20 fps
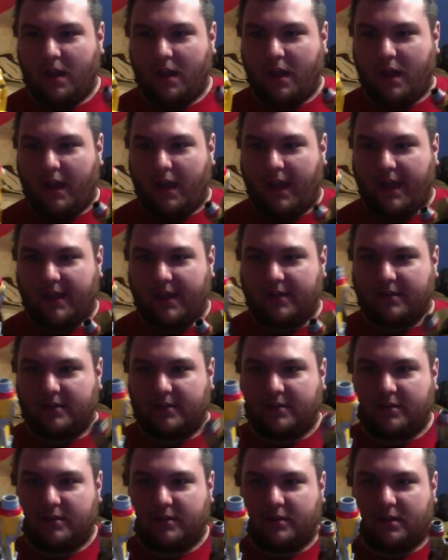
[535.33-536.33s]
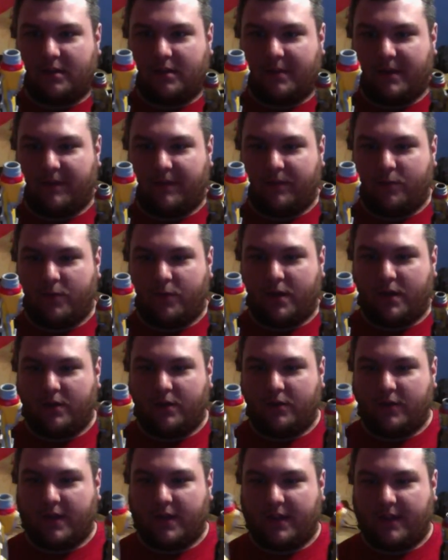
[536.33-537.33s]
And, I mean, if you want to
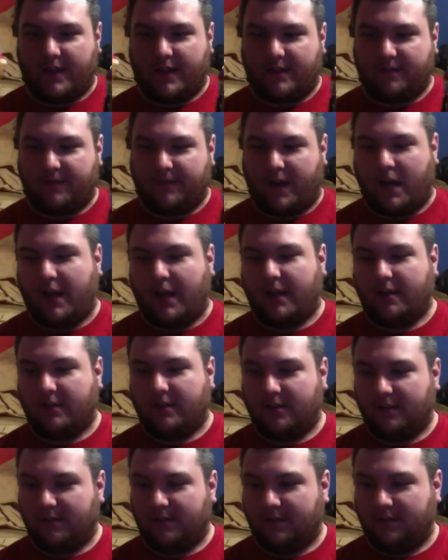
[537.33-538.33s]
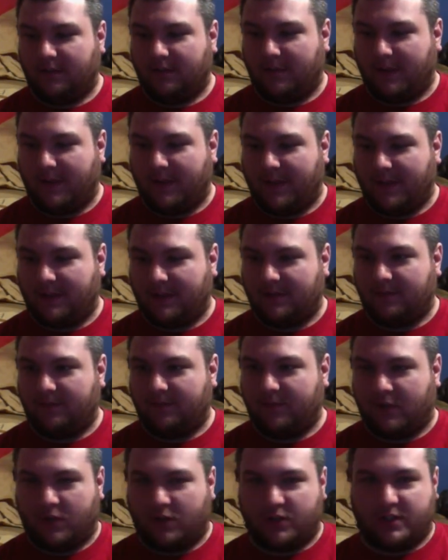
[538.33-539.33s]
do that, that's fine. I mean, that
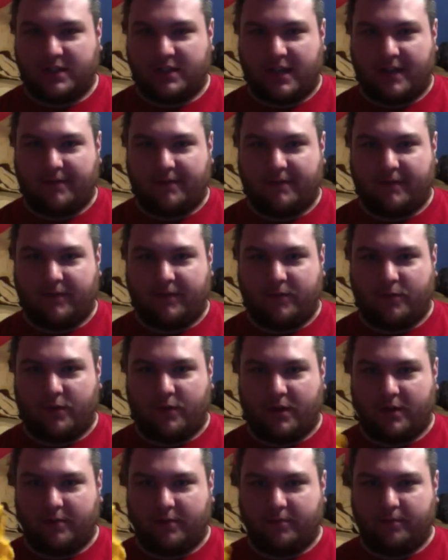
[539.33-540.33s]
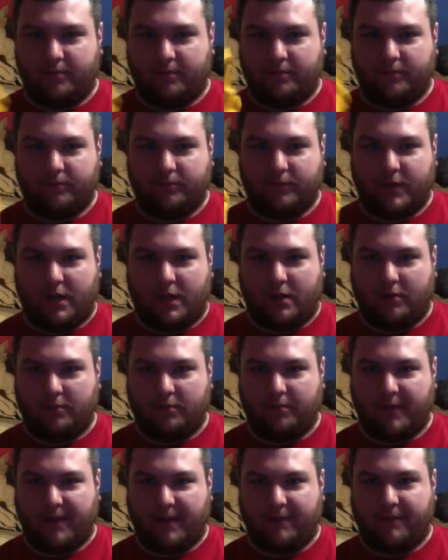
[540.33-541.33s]
your stuff, if you want to, you know,
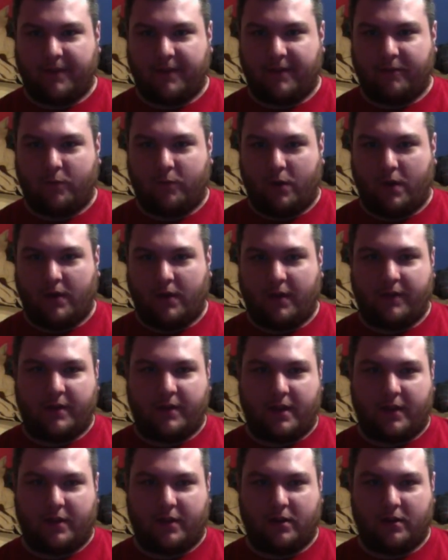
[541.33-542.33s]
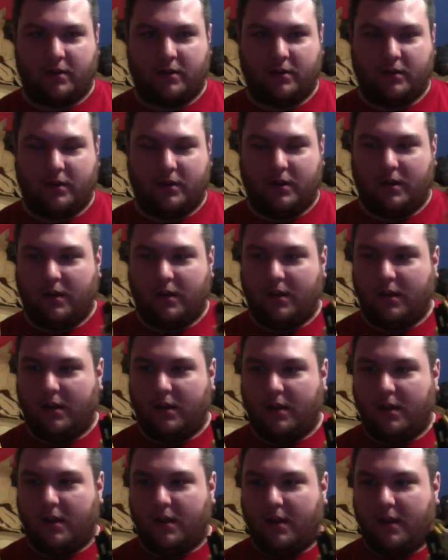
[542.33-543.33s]
make fun of one of the other,
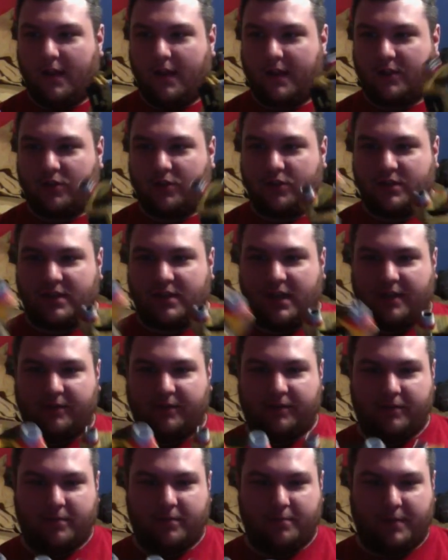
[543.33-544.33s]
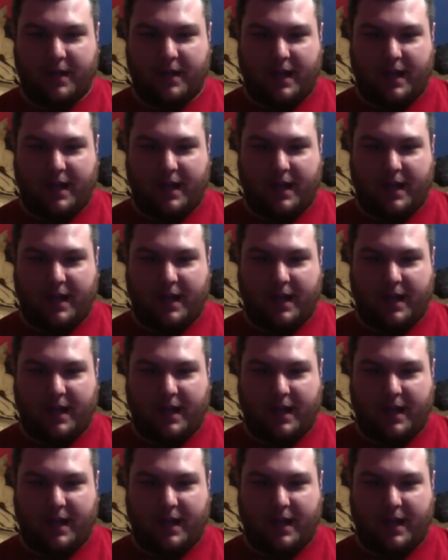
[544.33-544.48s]
that's your stuff. But